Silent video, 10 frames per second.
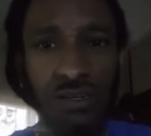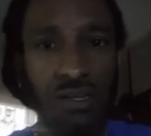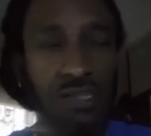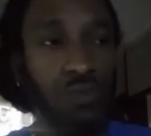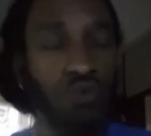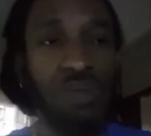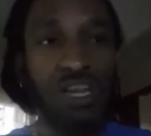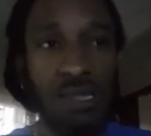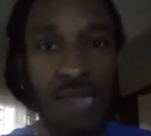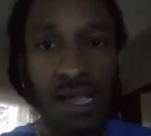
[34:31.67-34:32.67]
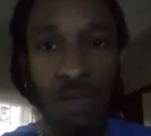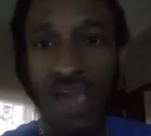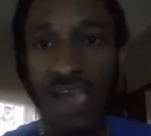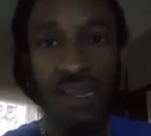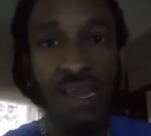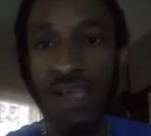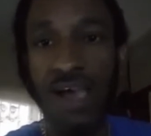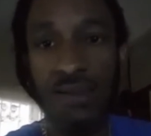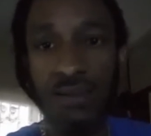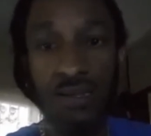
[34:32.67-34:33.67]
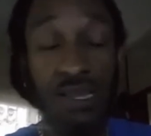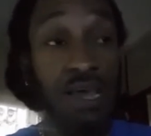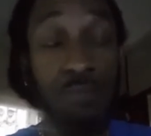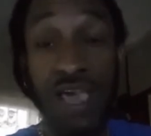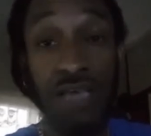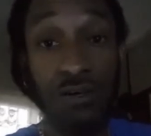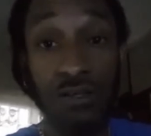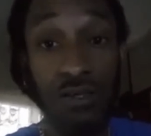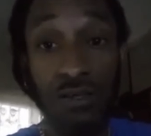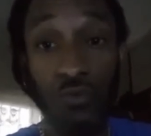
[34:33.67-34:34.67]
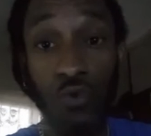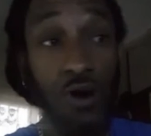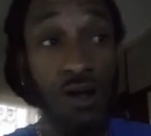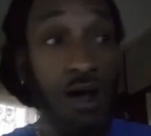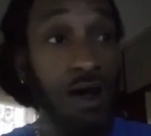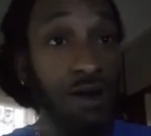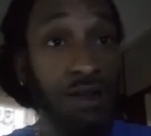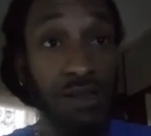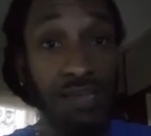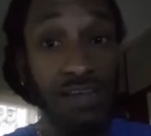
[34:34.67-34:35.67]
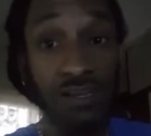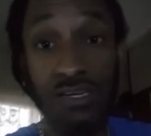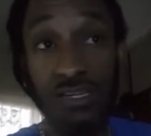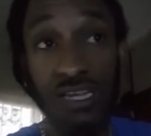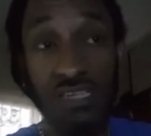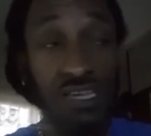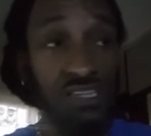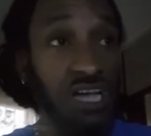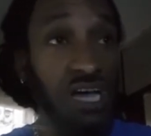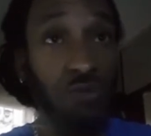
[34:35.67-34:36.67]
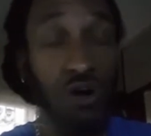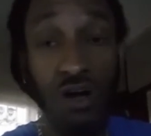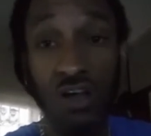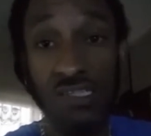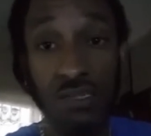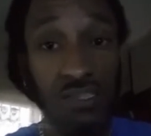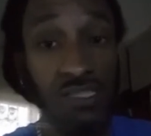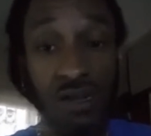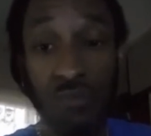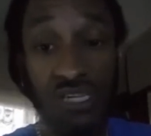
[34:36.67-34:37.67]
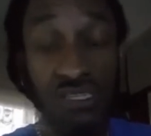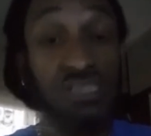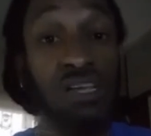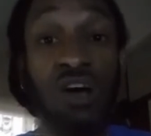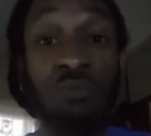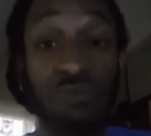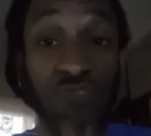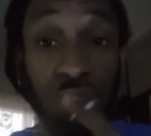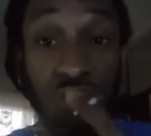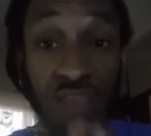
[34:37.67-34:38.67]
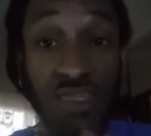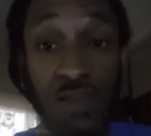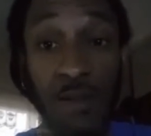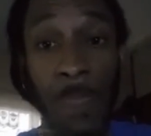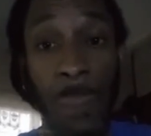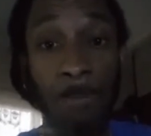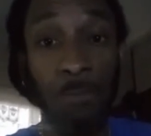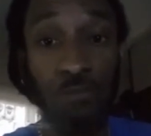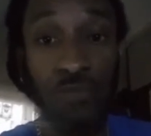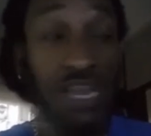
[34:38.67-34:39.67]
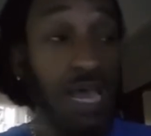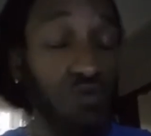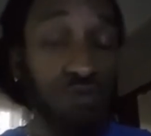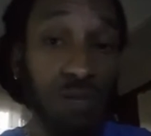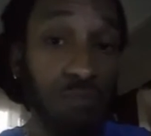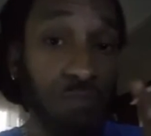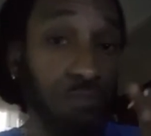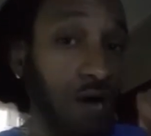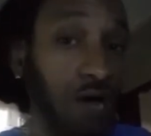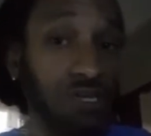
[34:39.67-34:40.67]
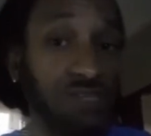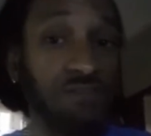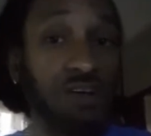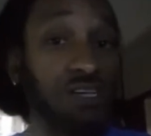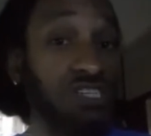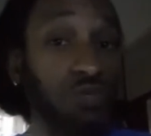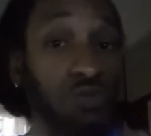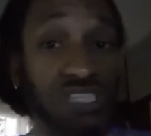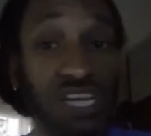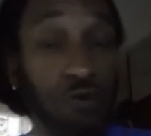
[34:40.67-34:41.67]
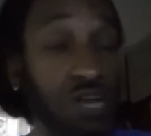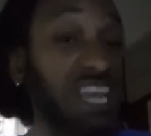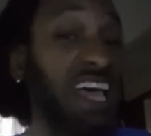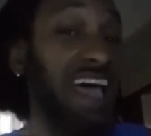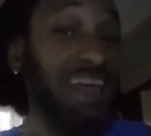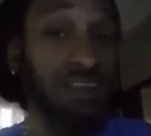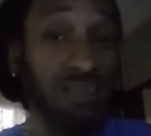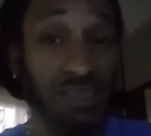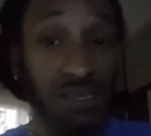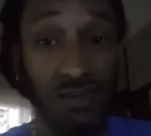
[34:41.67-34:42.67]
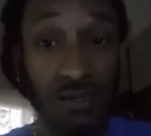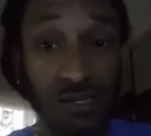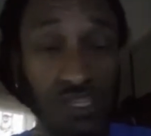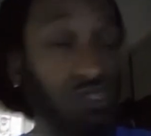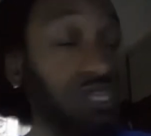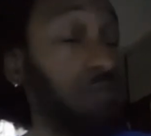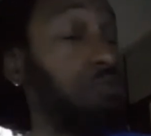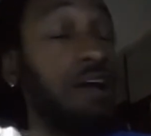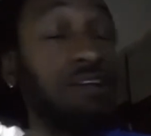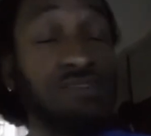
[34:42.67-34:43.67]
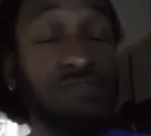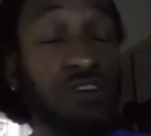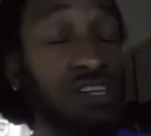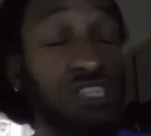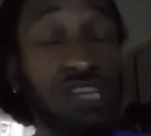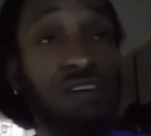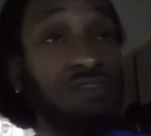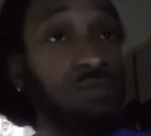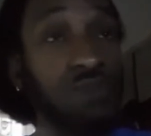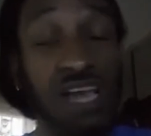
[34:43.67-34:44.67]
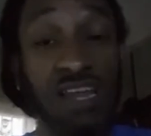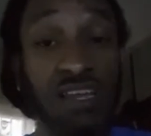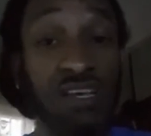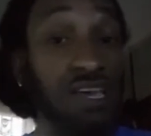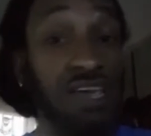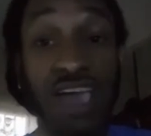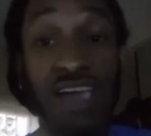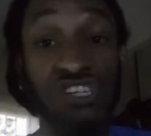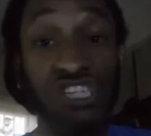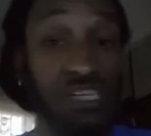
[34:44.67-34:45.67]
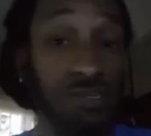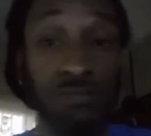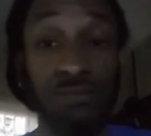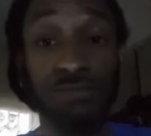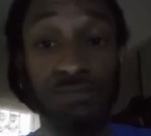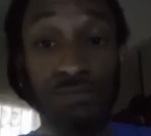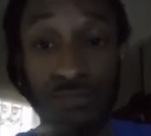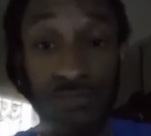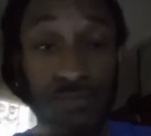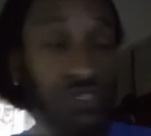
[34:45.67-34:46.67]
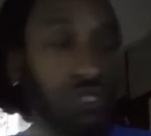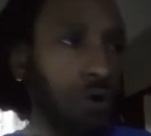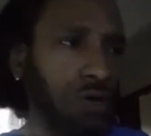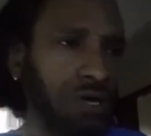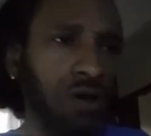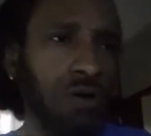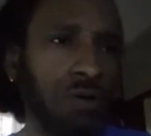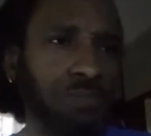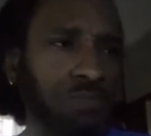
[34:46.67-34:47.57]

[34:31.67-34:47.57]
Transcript: Because a woman could like a man that ain't got nothing. And that man could work hard and get a good, decent job or hustle or start a business and come up from nothing. And that woman be proud as fuck because she was there when he had nothing. So she proud as fuck because she loved him when that nigga ain't had shit. So, you know,